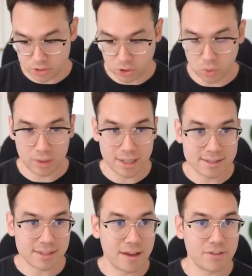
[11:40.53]
So
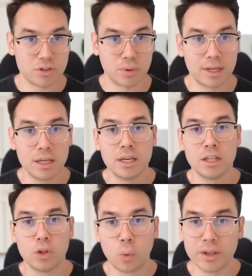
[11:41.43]
let's dive into it.
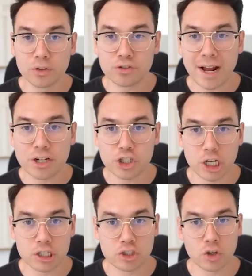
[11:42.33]
The wheel strategy
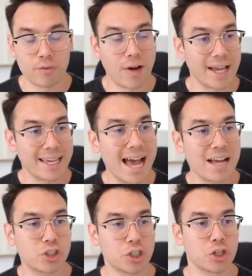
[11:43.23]
on SOFI,
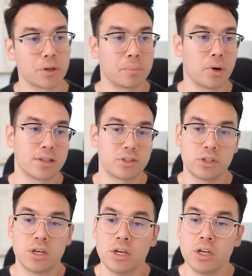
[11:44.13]
cash secured
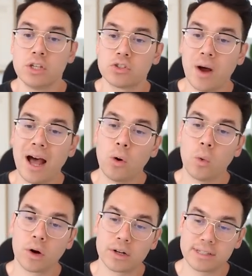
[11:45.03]
puts. So how it
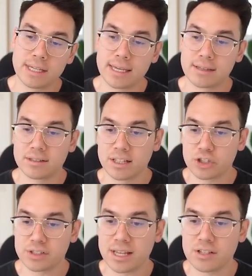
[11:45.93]
works is, let's
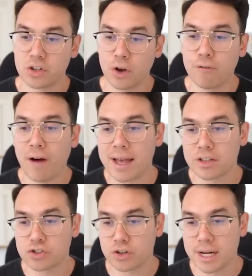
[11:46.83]
just say SOFI
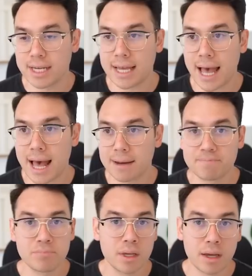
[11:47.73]
is trading at,
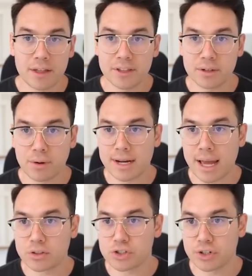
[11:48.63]
I think right
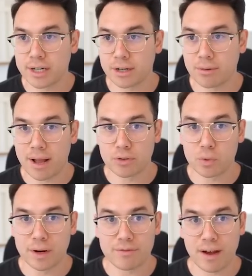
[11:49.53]
now it's trading around
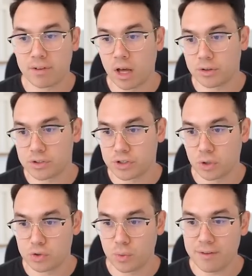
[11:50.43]
$25.
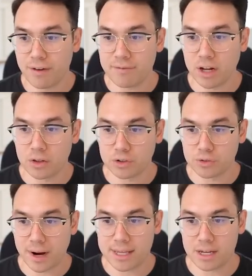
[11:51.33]
So $25
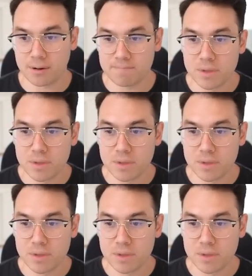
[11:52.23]
right here.